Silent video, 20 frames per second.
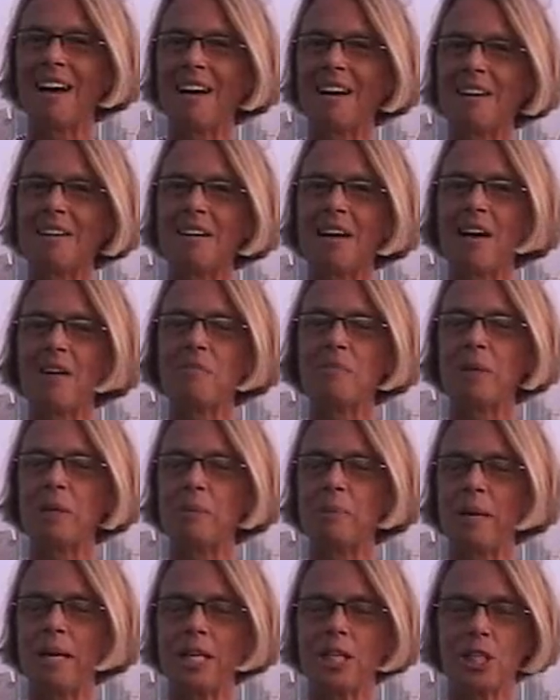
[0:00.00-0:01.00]
I've been
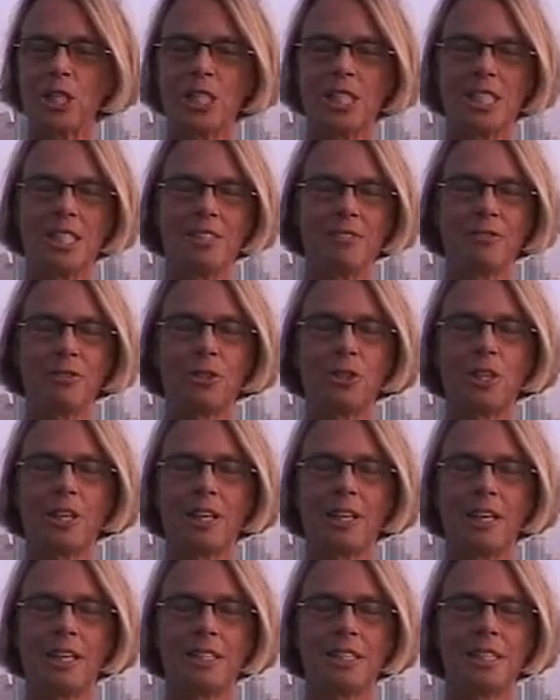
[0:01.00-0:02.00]
a patient
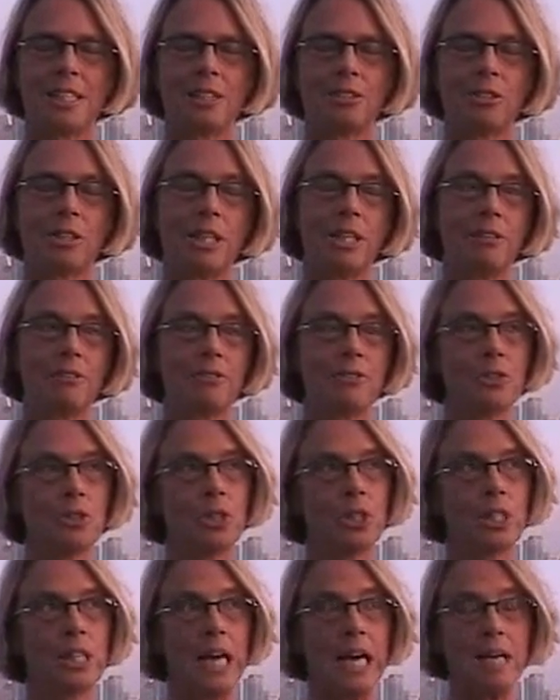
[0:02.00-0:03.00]
at Synchrony
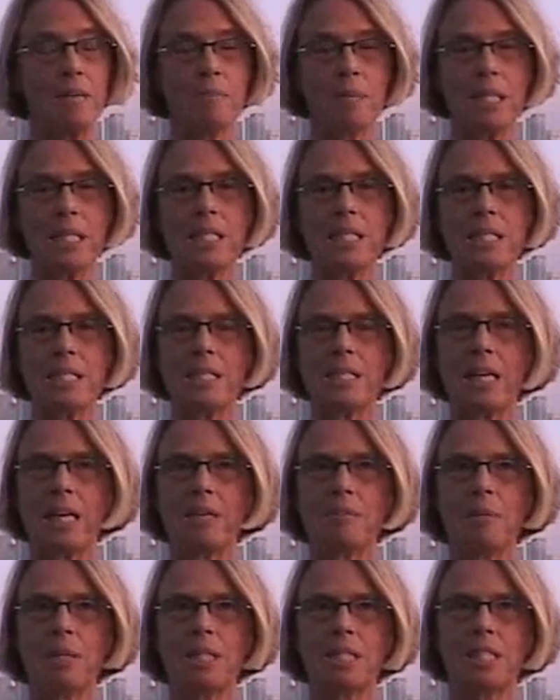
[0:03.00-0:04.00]
for 9 months.
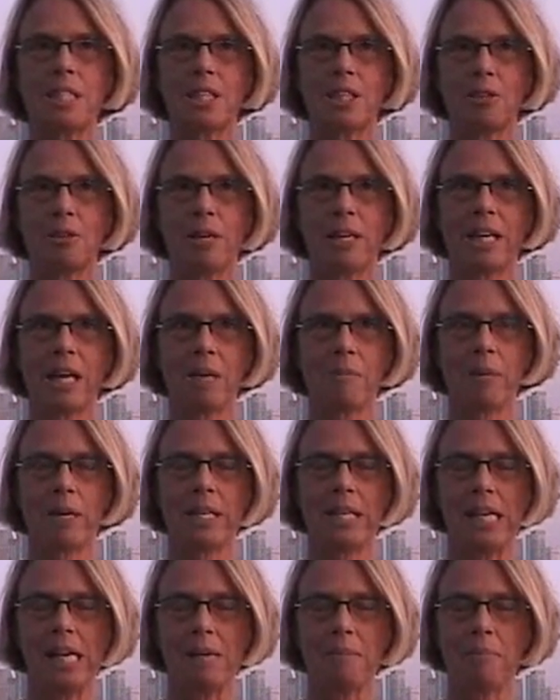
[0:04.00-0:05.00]
9 months ago I got my
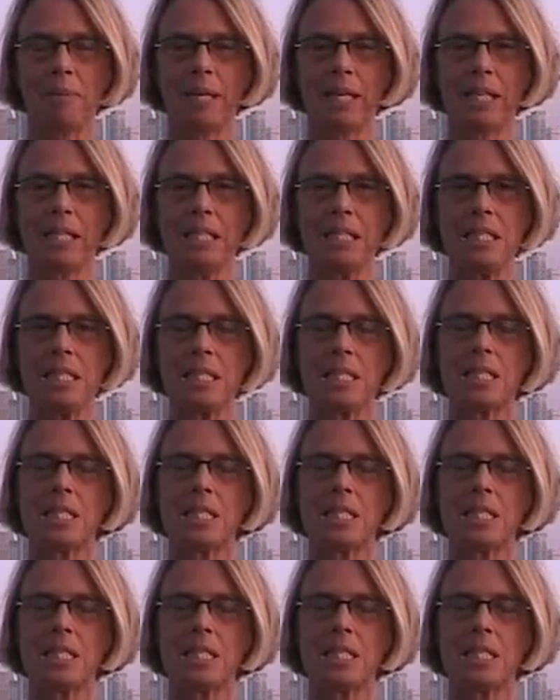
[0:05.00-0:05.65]
lap band.